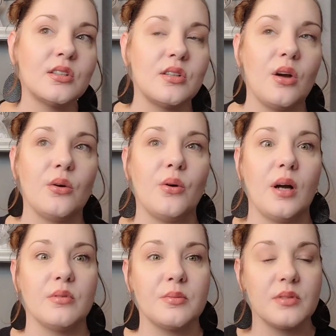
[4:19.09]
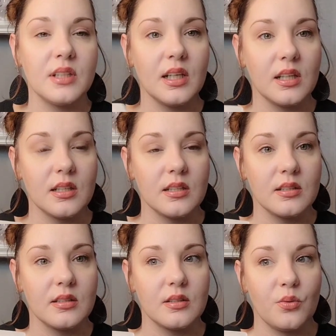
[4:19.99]
So I was supposed to get
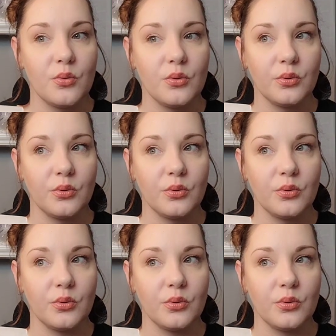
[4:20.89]
this